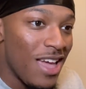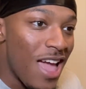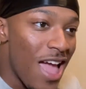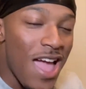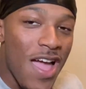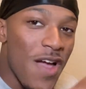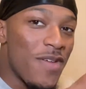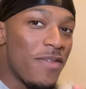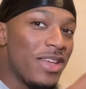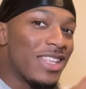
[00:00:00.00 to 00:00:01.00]
have
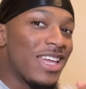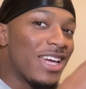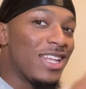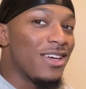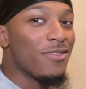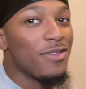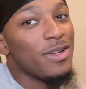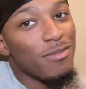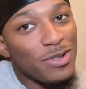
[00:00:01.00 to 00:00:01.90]
everything click for them.